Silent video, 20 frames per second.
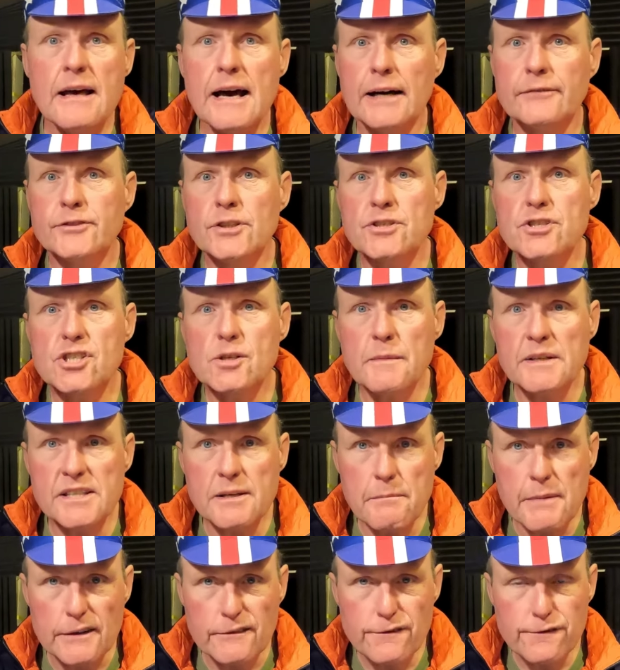I've done some in
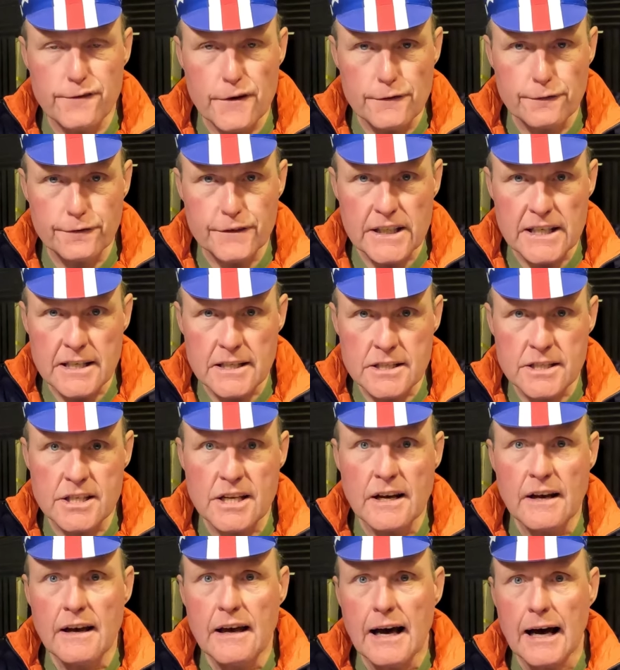the
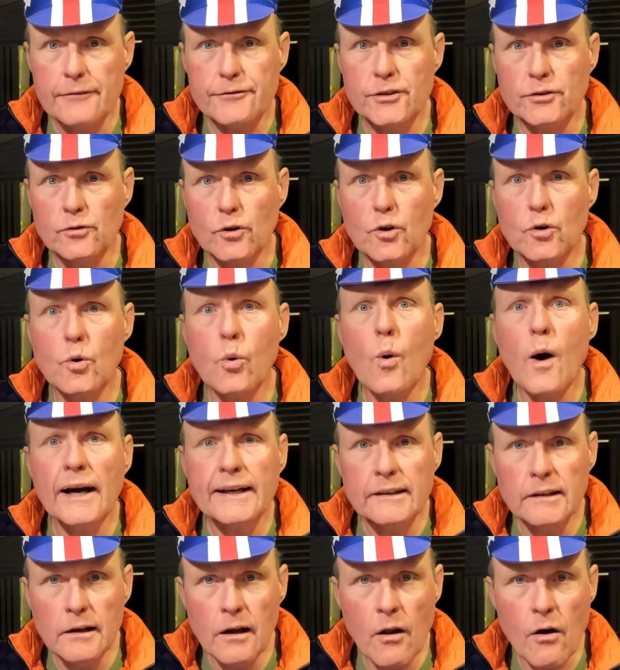mid-50s. I've done
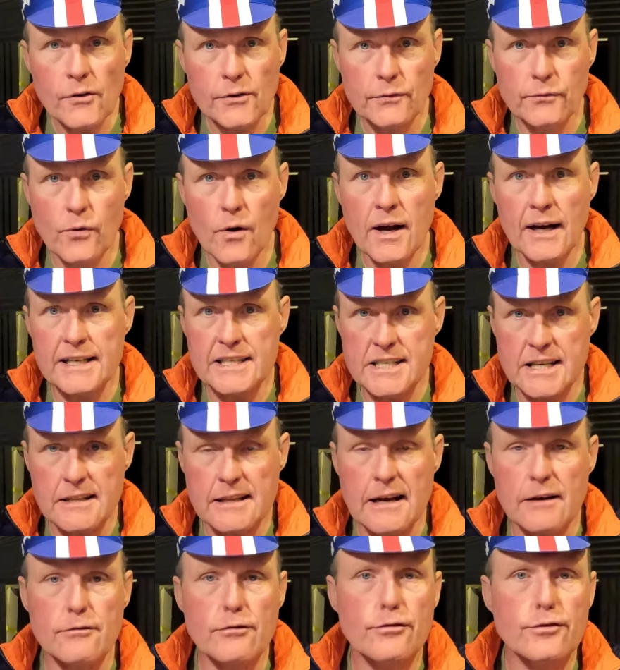quite a lot of rides in
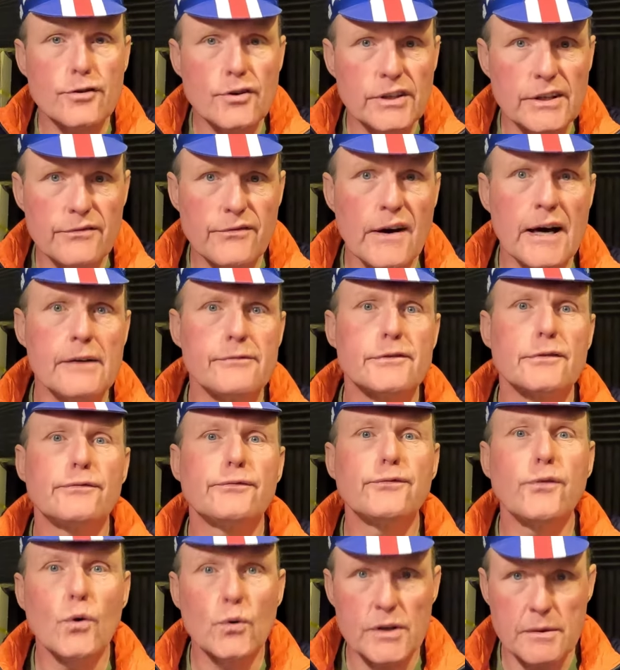that 35 to
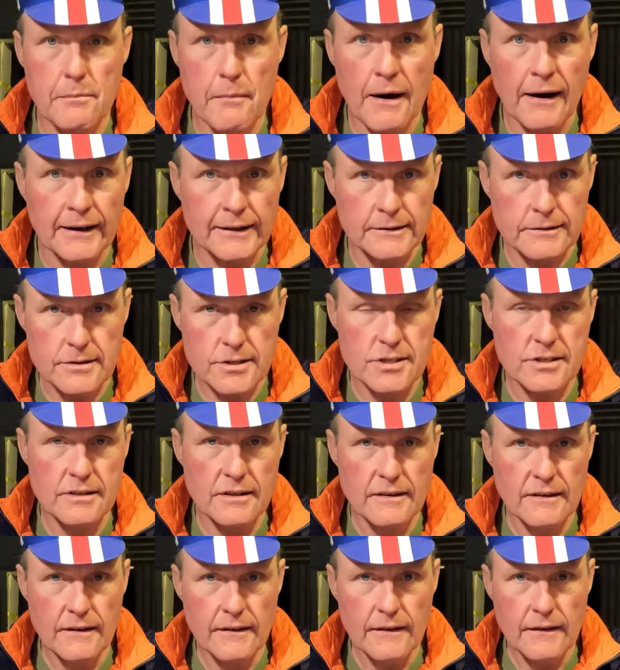40 miles.
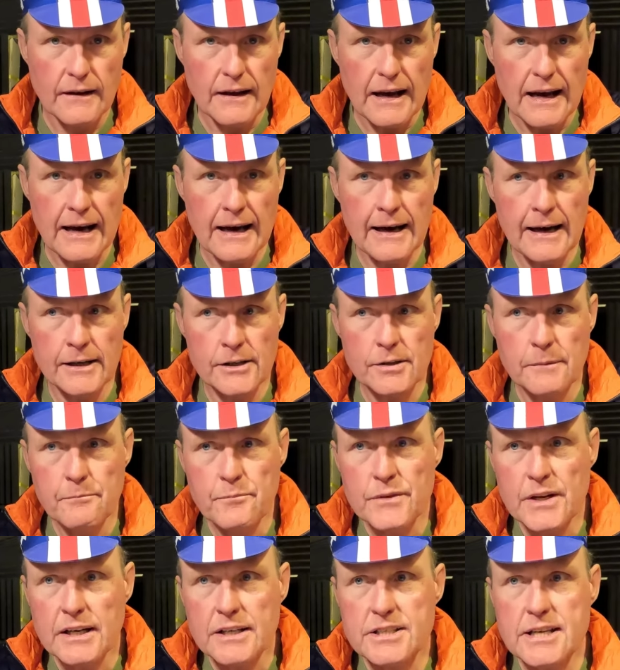And
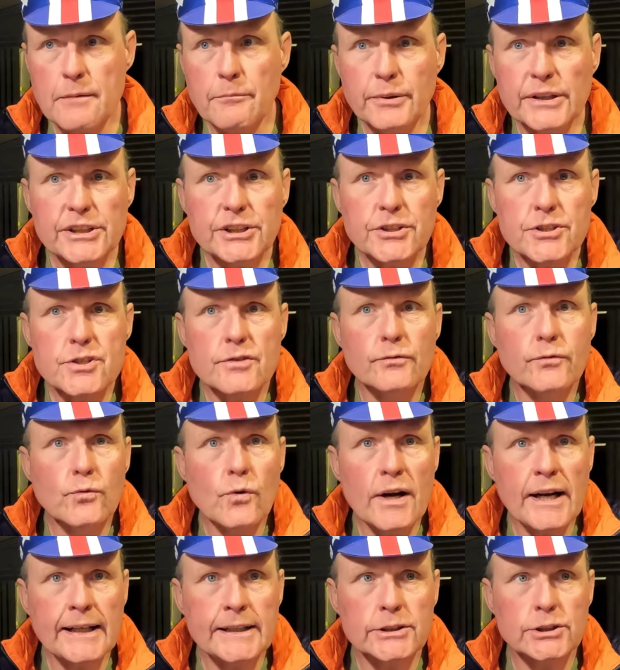temperatures have
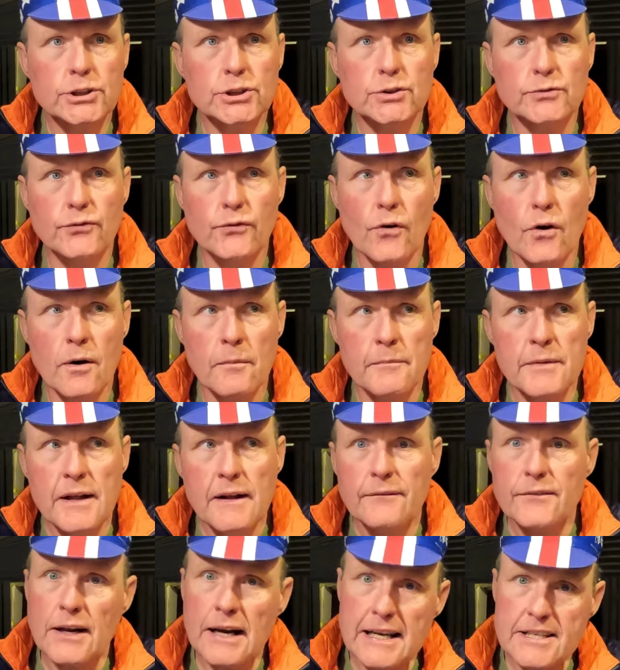ranged from
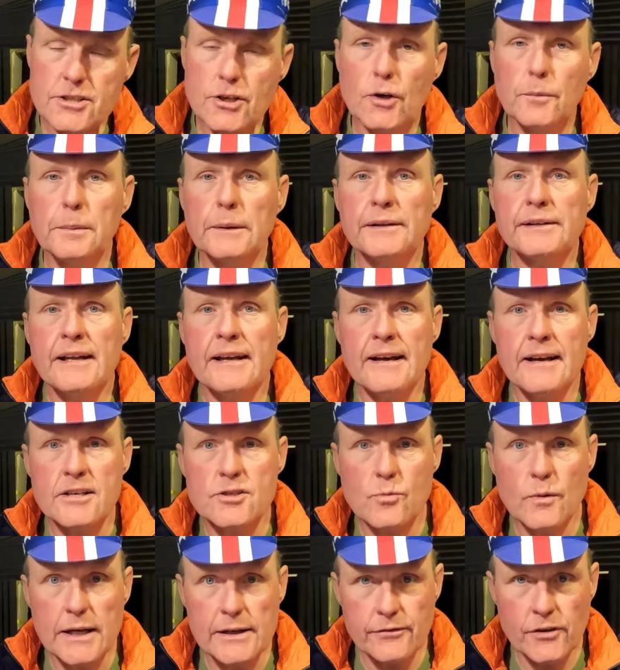the last couple of
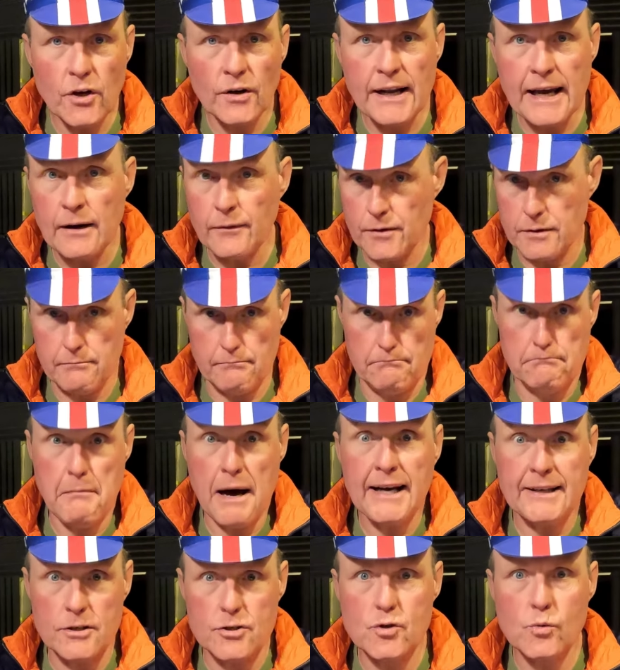days when I've gone out at
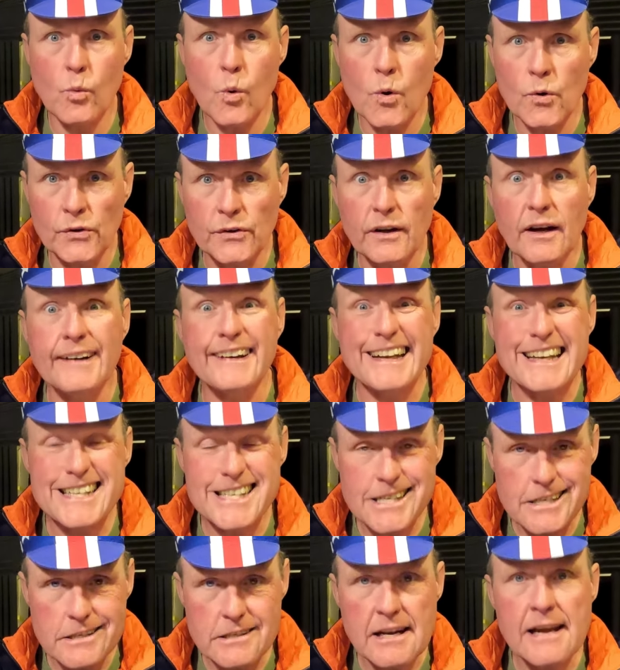-1 and it
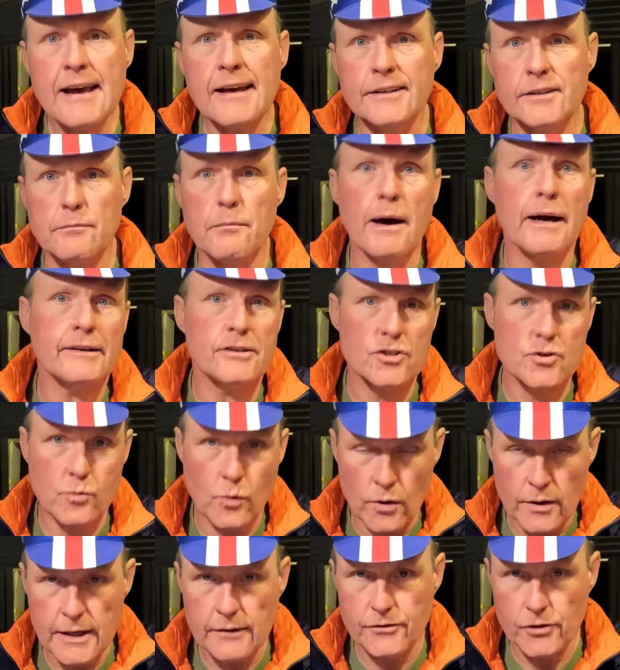stayed at
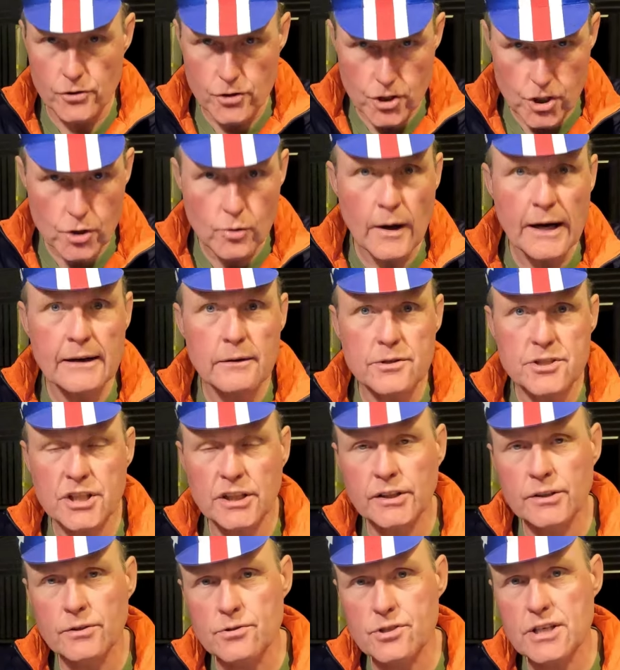-1. I've done 2 hours
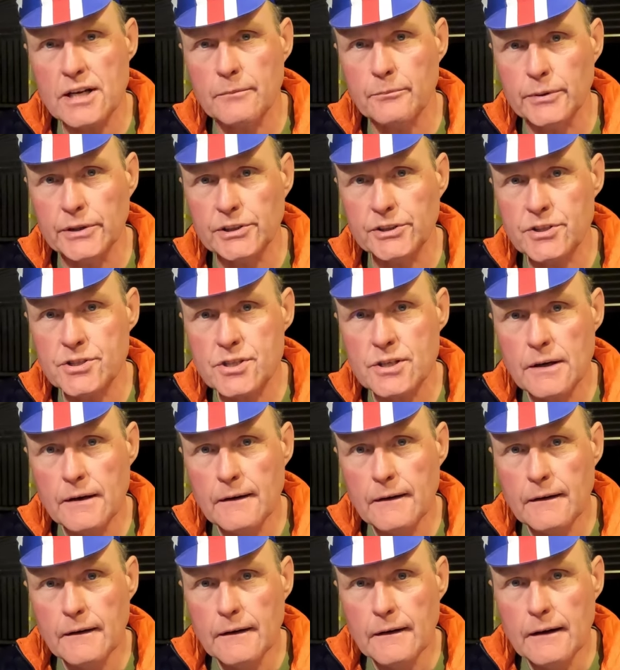in those temperatures.
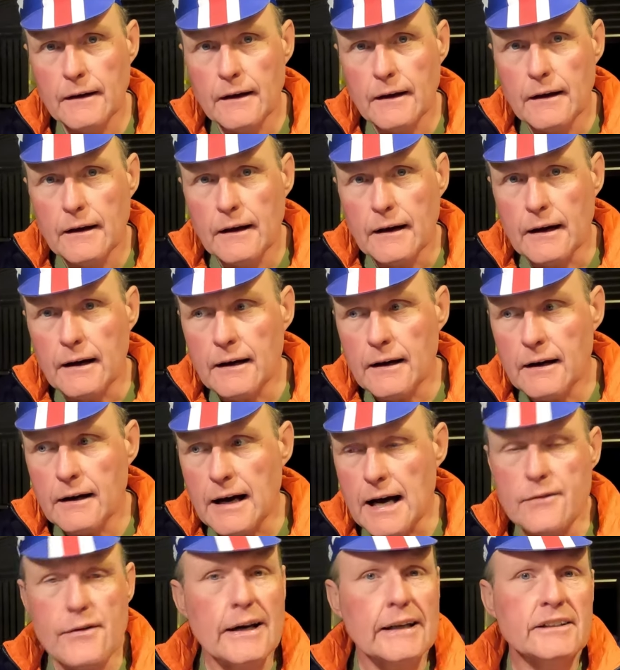
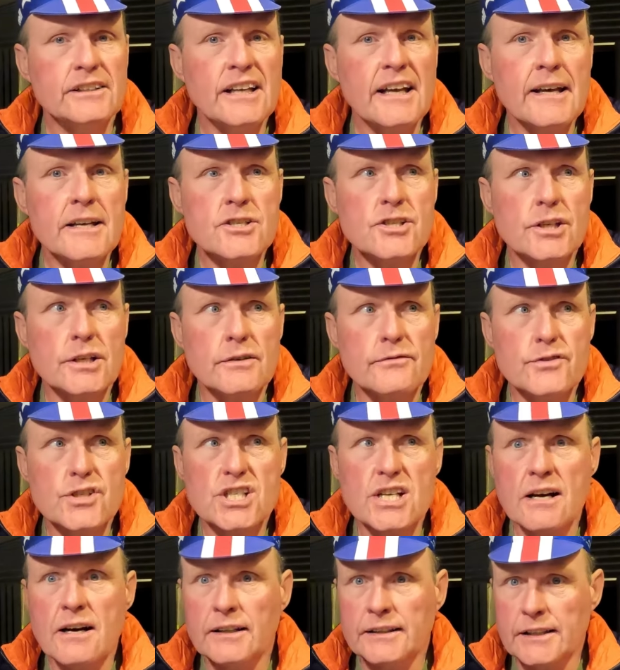I've had days that have
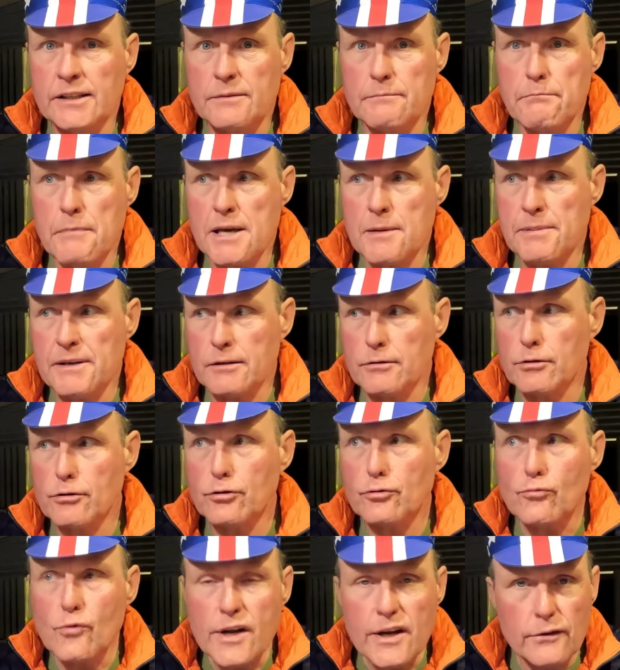started at maybe
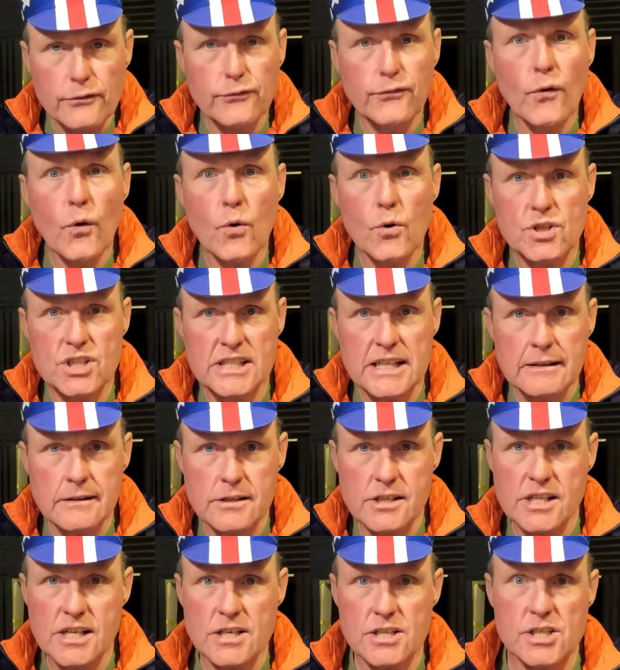3 or 4
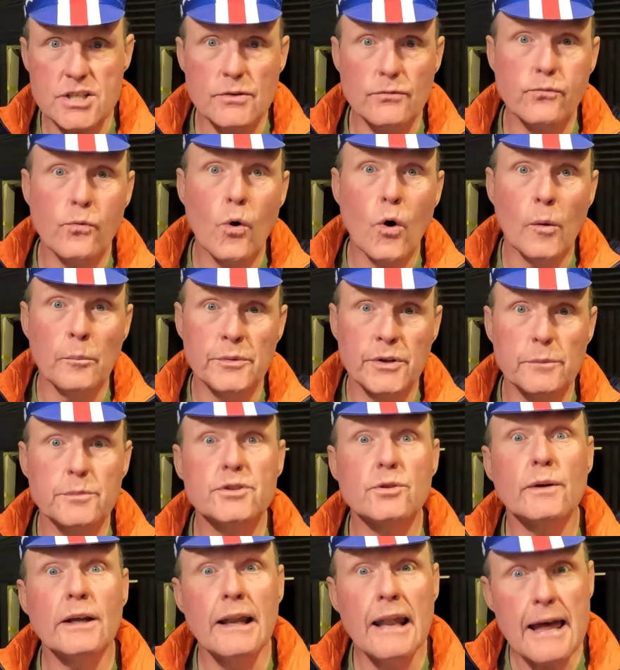Celsius and have warmed up
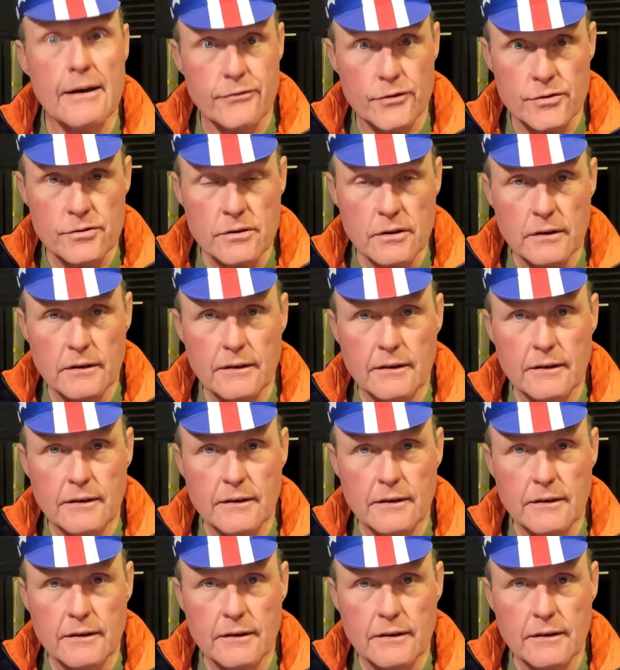to 11.